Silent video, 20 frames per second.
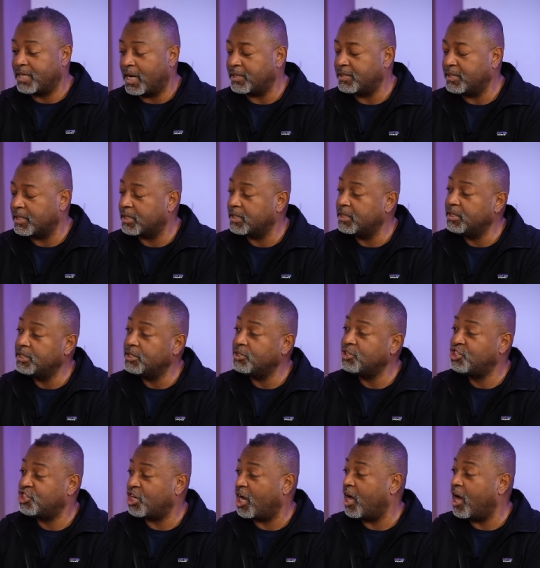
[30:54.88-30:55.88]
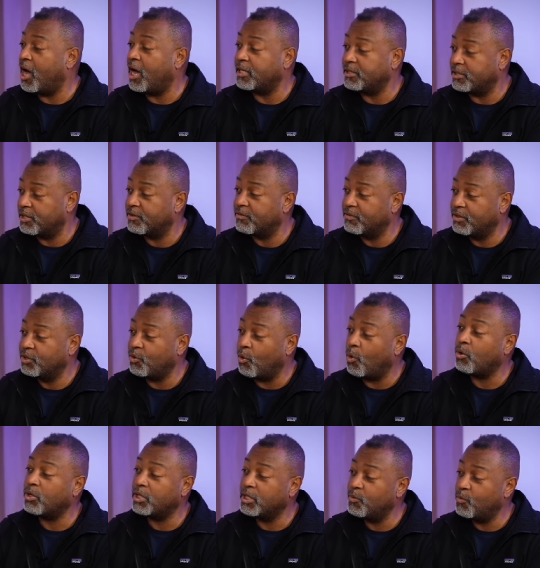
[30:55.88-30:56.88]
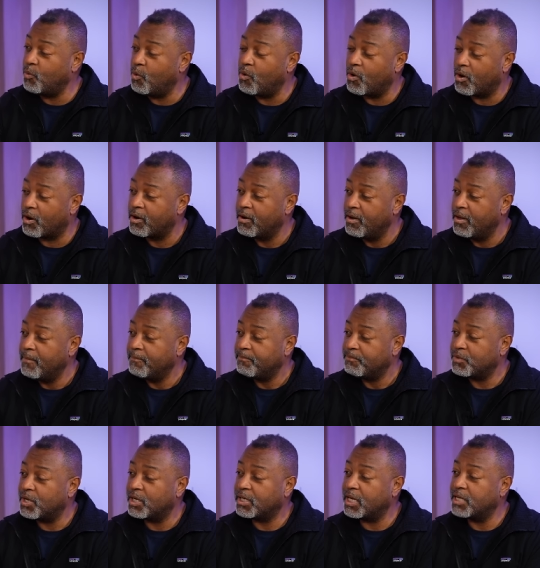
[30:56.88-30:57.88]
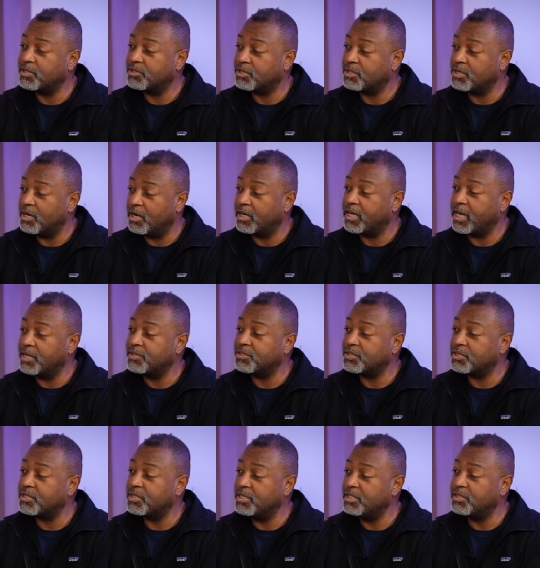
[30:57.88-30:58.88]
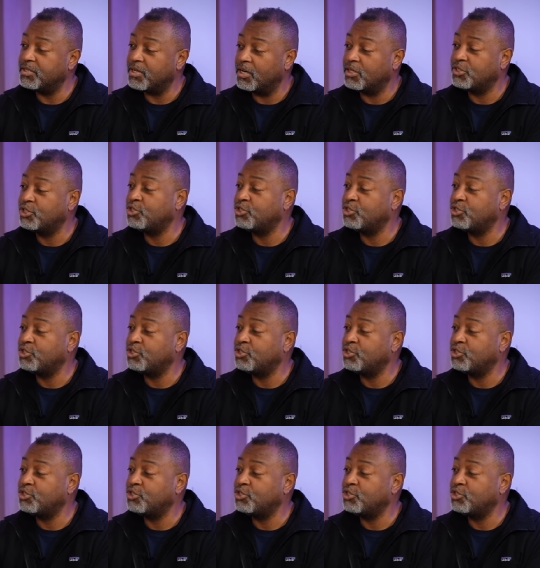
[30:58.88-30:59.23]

technically in jihad, they're in holy war against against uh,